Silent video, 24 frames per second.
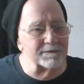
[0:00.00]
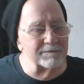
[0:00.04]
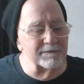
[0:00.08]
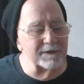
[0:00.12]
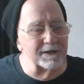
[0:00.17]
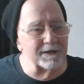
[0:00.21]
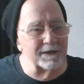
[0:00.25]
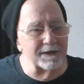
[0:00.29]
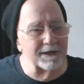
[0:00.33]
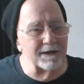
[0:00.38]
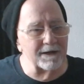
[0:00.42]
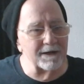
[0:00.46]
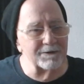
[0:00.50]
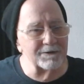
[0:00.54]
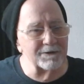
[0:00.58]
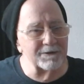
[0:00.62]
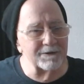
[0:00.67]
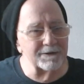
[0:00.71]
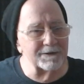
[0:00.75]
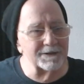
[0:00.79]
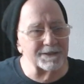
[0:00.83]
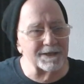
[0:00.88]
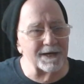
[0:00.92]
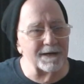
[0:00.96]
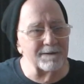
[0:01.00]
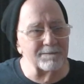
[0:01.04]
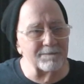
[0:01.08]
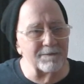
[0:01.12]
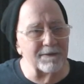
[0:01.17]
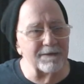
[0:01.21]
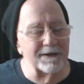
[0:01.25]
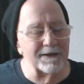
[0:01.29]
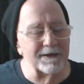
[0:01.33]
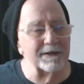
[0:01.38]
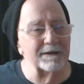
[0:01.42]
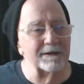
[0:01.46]
Vinny Caluta
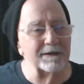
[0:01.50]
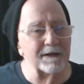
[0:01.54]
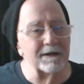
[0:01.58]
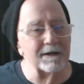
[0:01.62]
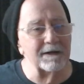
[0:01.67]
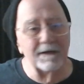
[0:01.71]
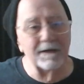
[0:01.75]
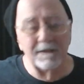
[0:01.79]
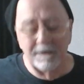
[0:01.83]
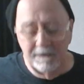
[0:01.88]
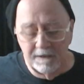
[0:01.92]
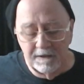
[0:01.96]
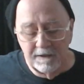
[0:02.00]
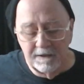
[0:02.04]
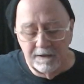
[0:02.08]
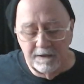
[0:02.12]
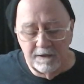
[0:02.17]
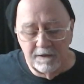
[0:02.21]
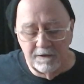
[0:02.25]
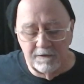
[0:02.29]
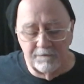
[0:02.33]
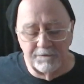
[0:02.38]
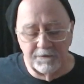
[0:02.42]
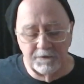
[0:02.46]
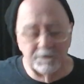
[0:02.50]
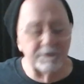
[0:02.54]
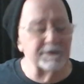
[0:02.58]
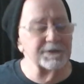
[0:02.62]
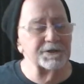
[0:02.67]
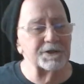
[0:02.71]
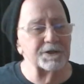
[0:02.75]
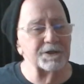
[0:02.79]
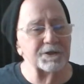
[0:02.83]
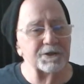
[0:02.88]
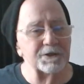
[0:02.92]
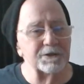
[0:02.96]
type thing that if you
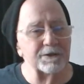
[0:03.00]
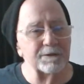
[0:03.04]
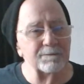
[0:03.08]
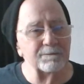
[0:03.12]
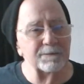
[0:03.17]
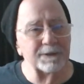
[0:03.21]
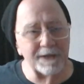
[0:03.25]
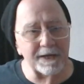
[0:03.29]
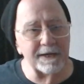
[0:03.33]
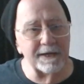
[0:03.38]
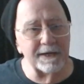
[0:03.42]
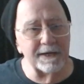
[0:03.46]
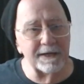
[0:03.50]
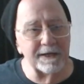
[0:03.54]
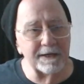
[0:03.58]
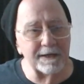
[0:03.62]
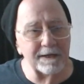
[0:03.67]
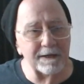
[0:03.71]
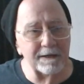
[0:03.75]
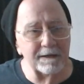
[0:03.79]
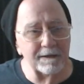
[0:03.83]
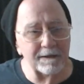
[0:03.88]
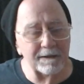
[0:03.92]
listen to them play,